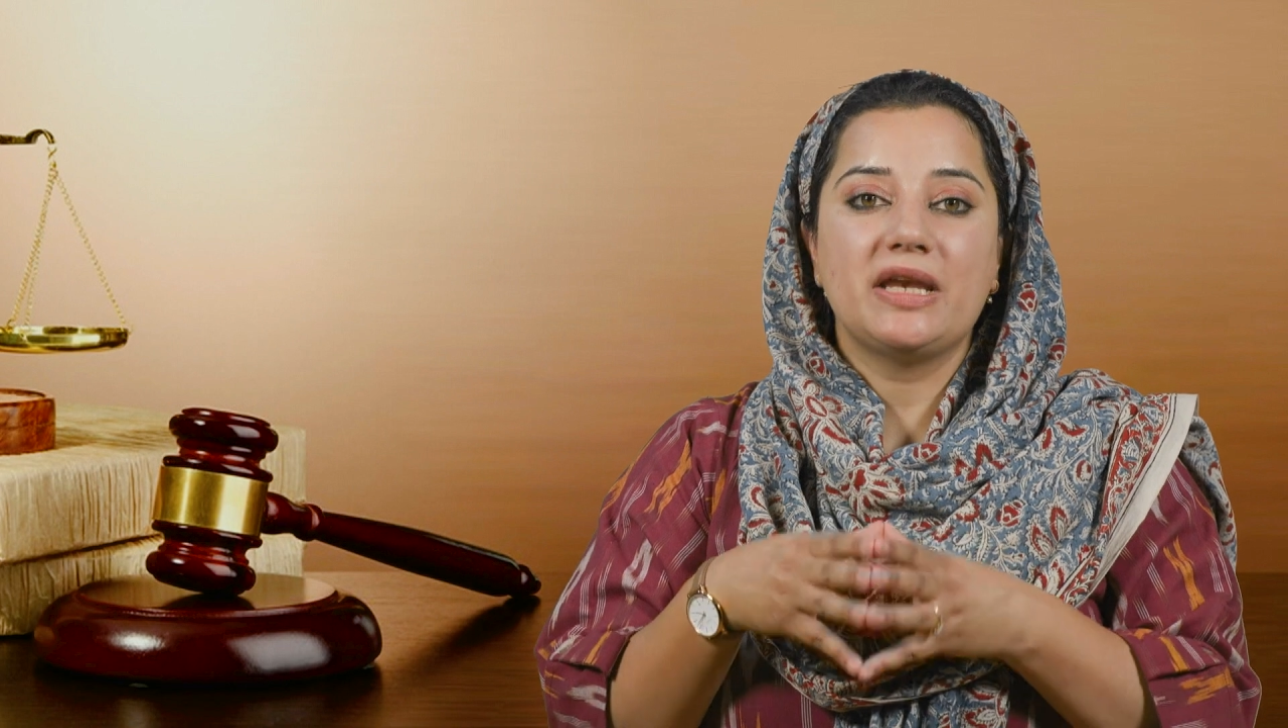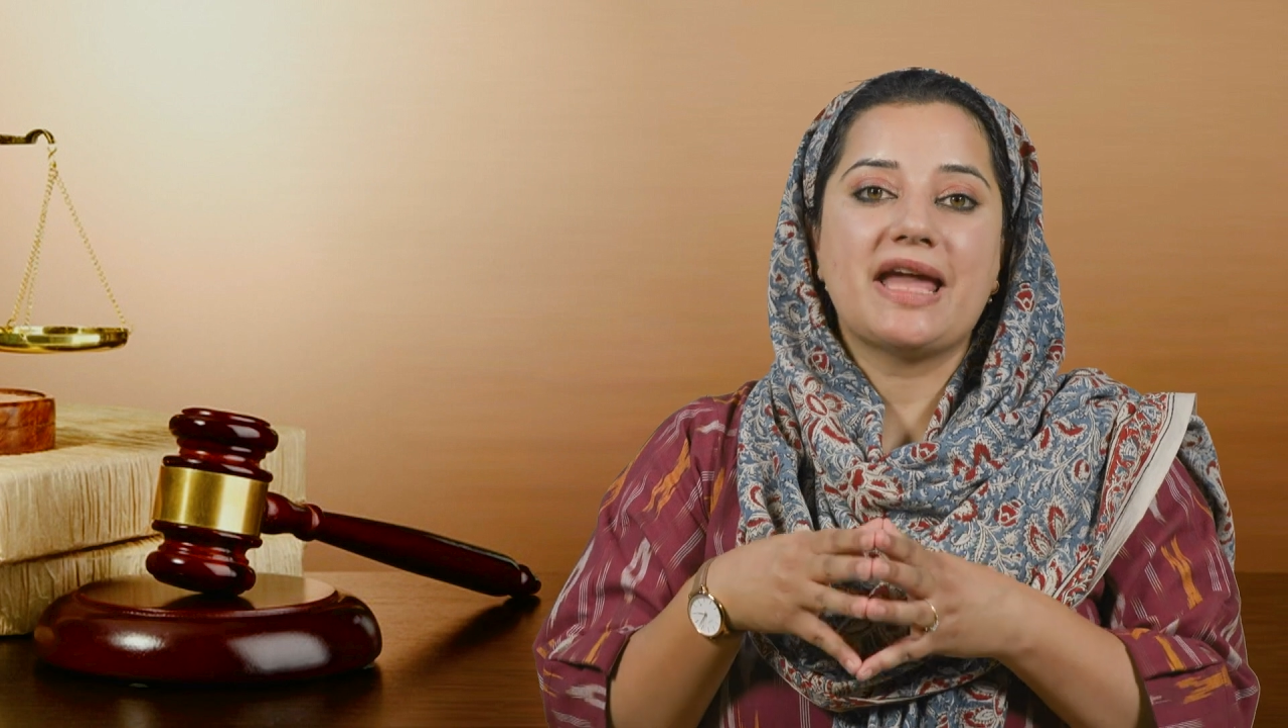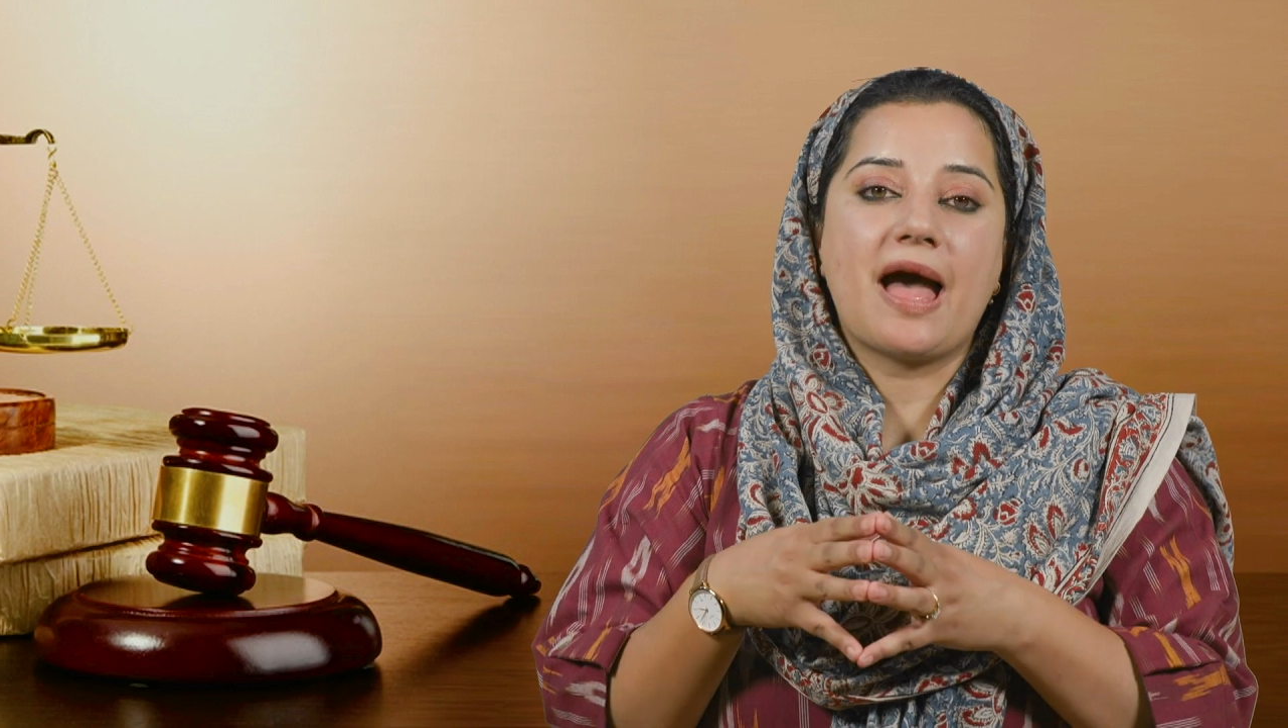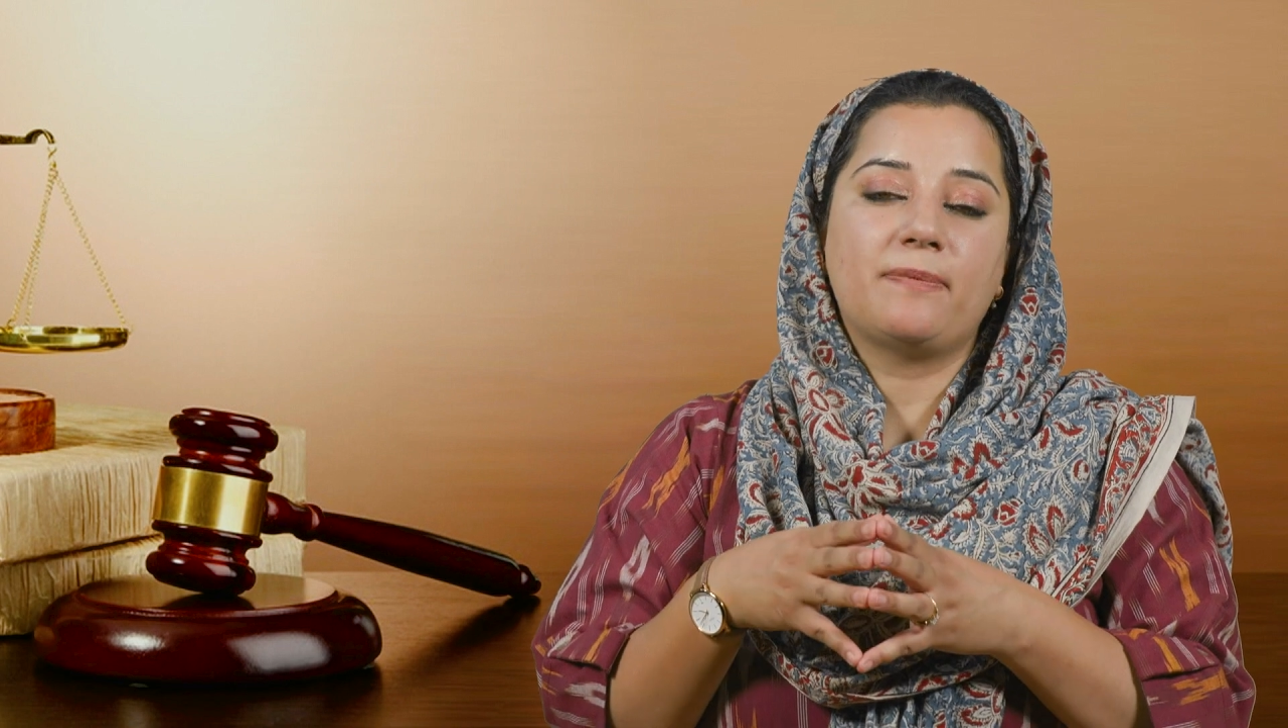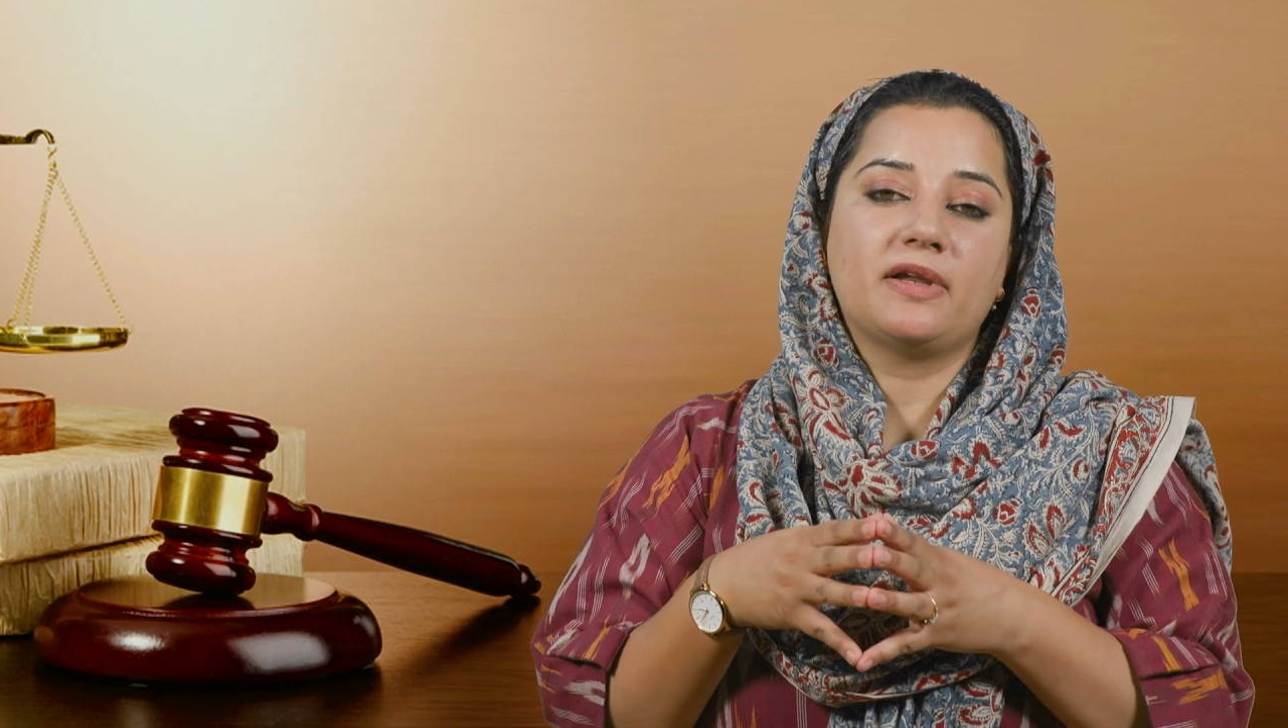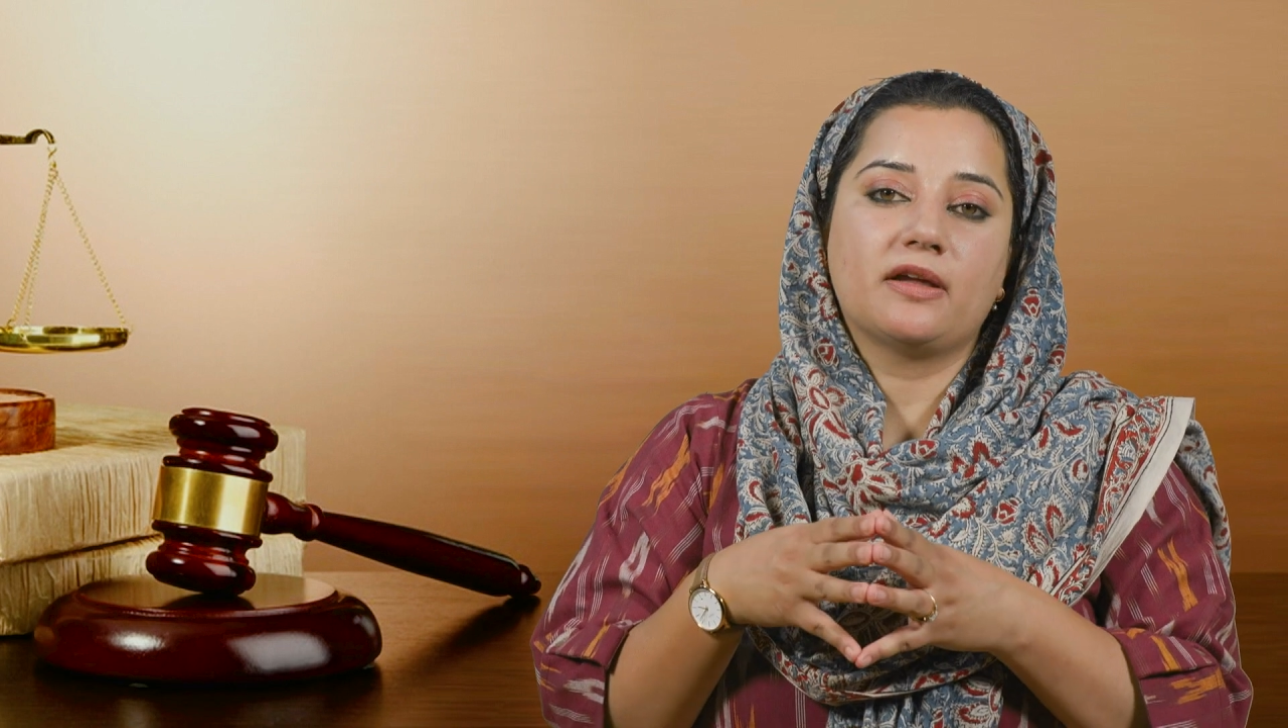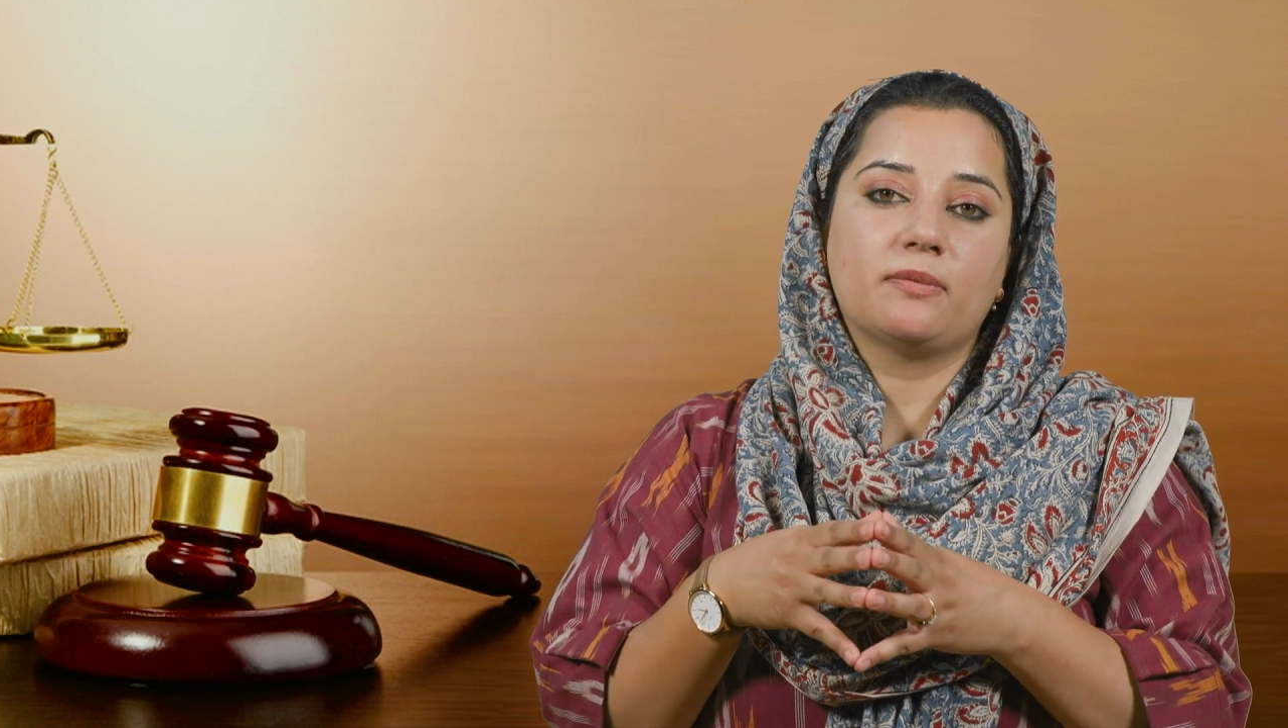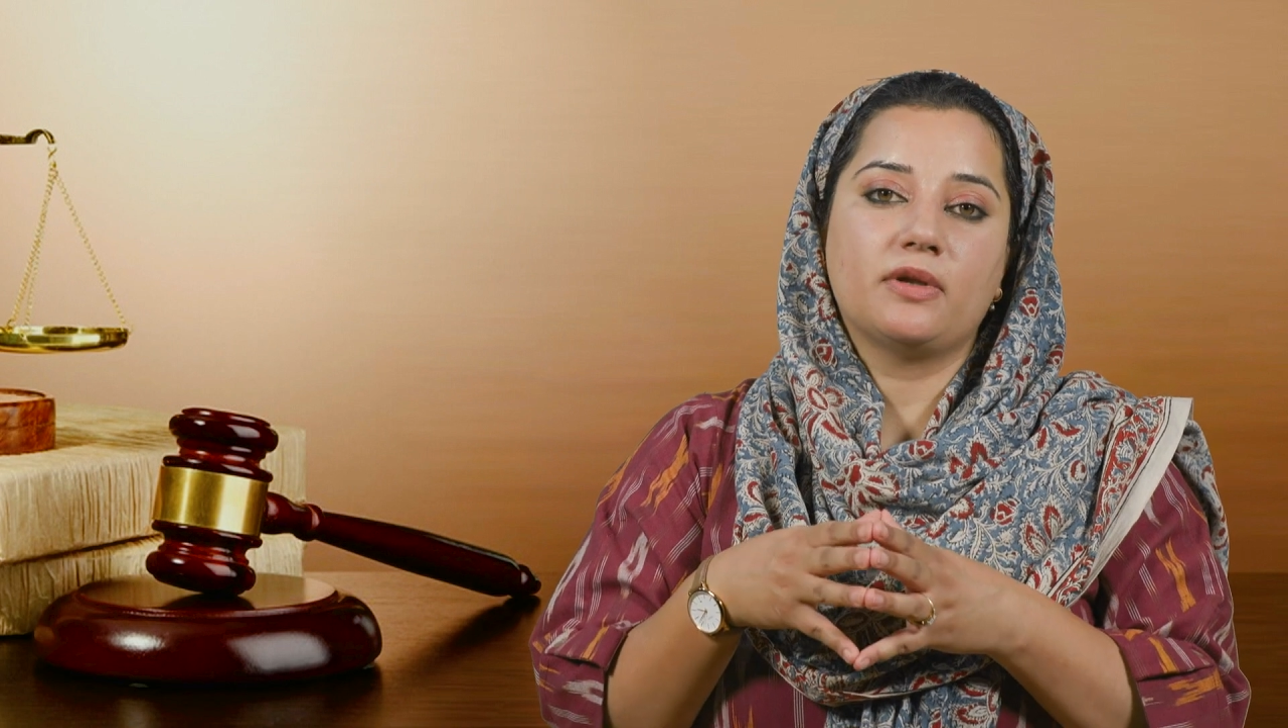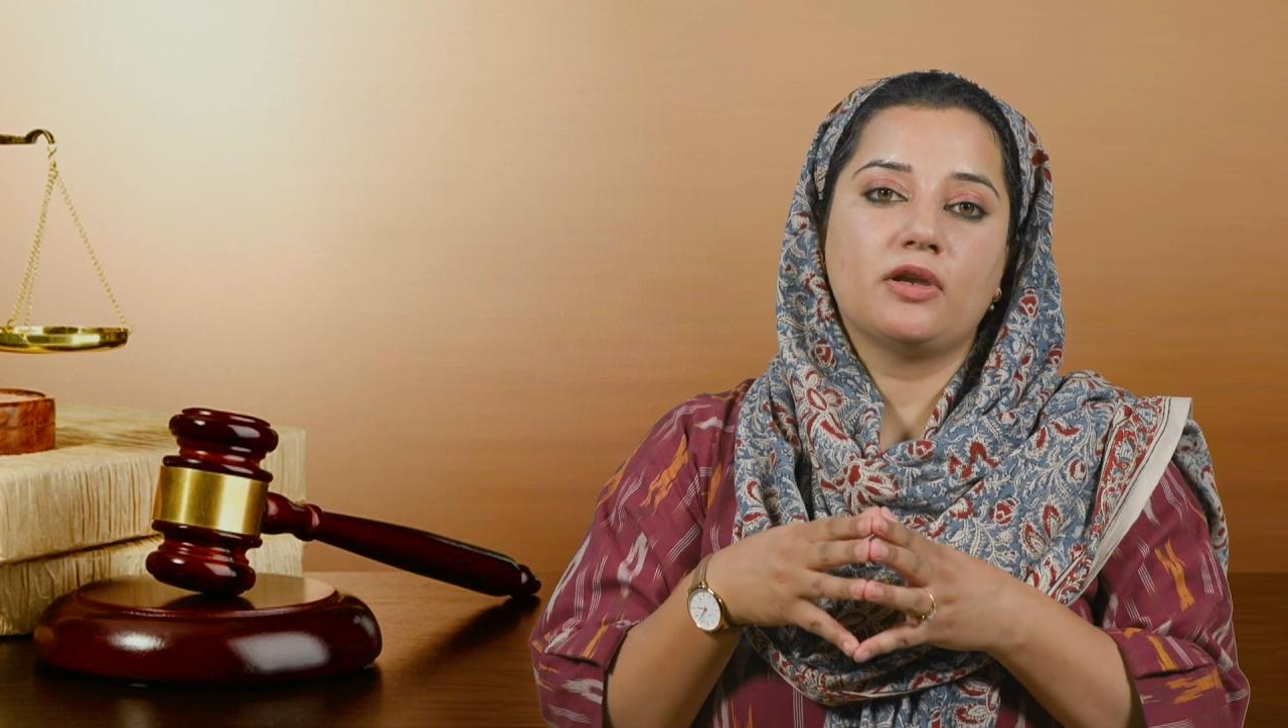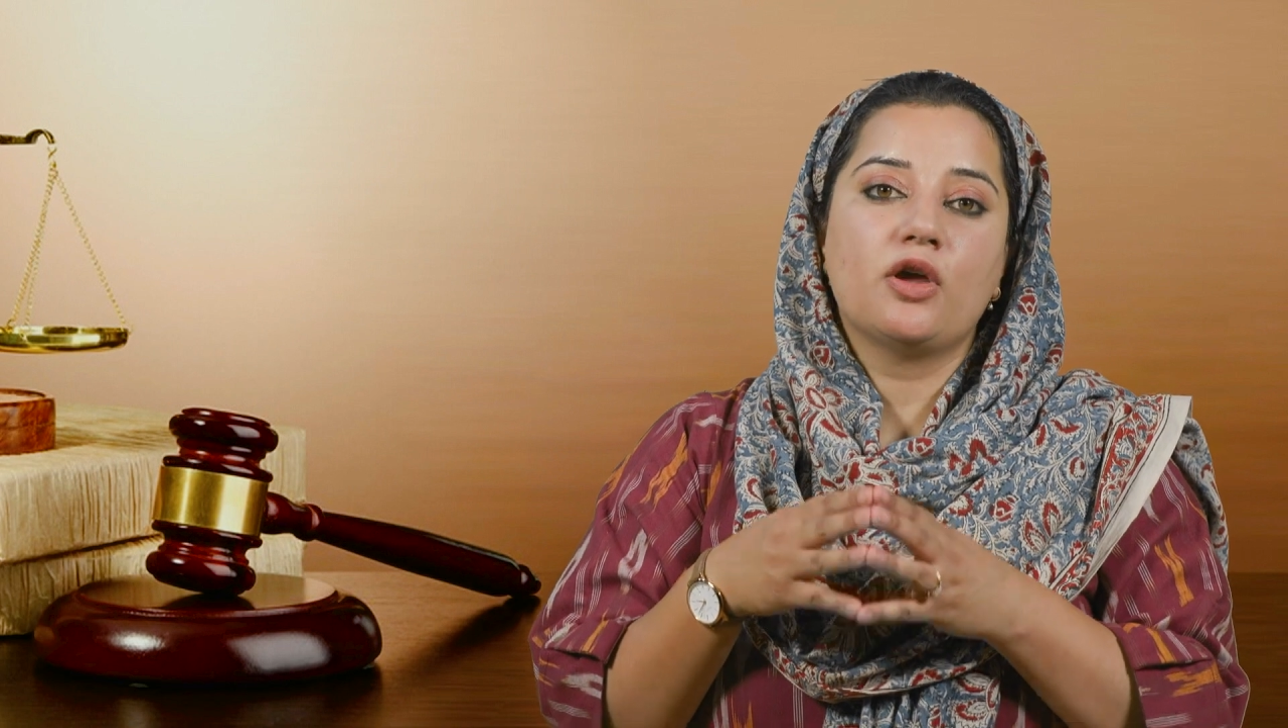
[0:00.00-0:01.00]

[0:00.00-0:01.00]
applicable